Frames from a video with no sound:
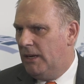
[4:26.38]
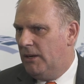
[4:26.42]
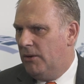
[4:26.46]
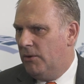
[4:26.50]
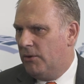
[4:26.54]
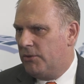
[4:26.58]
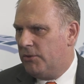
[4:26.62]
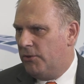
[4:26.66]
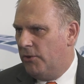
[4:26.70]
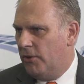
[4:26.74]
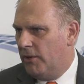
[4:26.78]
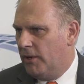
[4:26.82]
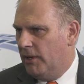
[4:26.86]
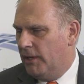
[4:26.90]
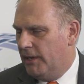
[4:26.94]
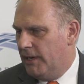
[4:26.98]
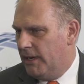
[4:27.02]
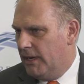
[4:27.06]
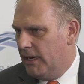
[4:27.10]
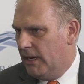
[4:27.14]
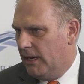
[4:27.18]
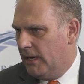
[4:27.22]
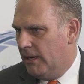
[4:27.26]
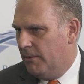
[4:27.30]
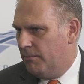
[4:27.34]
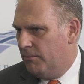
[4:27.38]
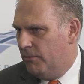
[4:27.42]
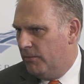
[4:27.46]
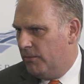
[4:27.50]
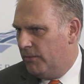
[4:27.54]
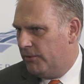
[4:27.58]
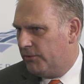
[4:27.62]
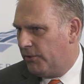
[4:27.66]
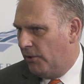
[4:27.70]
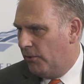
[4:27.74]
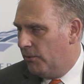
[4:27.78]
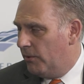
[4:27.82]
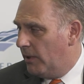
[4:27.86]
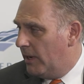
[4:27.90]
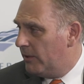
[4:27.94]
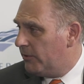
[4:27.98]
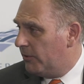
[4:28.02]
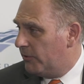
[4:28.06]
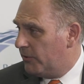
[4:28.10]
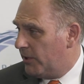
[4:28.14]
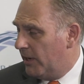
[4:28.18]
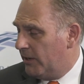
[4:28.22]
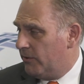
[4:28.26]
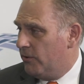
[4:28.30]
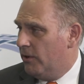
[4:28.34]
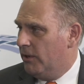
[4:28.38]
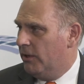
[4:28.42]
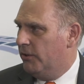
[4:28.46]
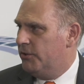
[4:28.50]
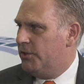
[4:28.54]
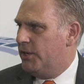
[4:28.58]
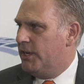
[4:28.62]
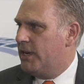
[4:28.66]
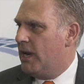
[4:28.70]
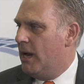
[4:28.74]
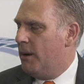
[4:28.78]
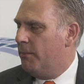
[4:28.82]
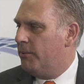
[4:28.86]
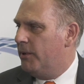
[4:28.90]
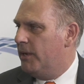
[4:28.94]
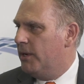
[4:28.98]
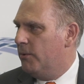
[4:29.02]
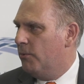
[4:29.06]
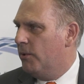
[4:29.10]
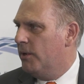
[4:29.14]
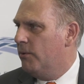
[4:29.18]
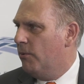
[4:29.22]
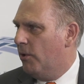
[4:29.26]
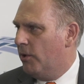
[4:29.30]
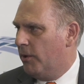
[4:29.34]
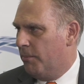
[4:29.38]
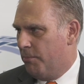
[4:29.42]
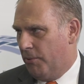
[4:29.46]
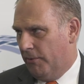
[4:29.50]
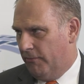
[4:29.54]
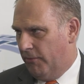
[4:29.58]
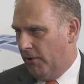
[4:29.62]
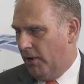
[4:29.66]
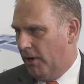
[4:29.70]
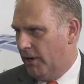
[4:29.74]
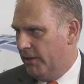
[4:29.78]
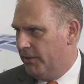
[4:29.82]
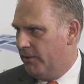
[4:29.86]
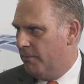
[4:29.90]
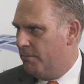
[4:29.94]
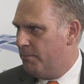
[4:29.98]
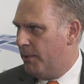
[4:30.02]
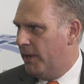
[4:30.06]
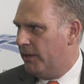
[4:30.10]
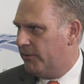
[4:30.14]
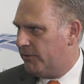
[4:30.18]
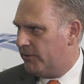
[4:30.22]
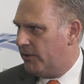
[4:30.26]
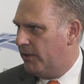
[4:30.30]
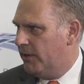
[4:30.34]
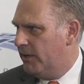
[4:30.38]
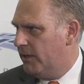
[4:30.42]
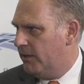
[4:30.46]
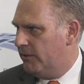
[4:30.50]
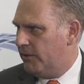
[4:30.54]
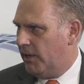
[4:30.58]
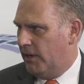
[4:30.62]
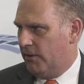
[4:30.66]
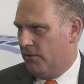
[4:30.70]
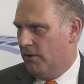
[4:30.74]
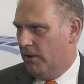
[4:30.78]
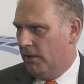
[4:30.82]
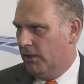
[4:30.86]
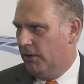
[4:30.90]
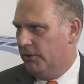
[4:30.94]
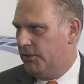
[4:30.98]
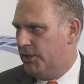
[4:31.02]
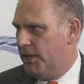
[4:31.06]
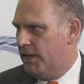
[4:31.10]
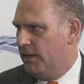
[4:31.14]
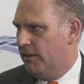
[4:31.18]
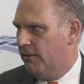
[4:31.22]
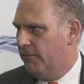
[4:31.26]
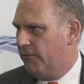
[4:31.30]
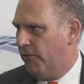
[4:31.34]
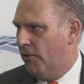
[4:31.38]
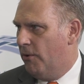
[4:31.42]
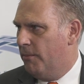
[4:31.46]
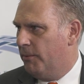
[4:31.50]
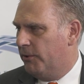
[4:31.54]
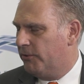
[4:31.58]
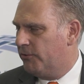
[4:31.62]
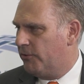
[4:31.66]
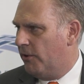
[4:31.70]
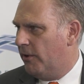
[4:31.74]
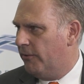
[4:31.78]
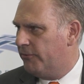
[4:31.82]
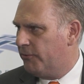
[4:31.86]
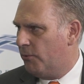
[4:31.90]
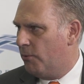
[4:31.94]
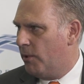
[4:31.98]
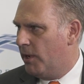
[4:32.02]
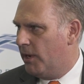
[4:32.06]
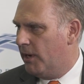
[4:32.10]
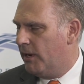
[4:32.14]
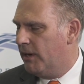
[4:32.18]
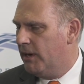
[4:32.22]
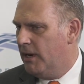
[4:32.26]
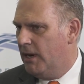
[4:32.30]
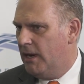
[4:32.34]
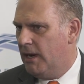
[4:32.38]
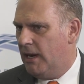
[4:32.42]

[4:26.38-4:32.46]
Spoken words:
Look, certainly, so as a technology company, we want to provide the best technology in the form of software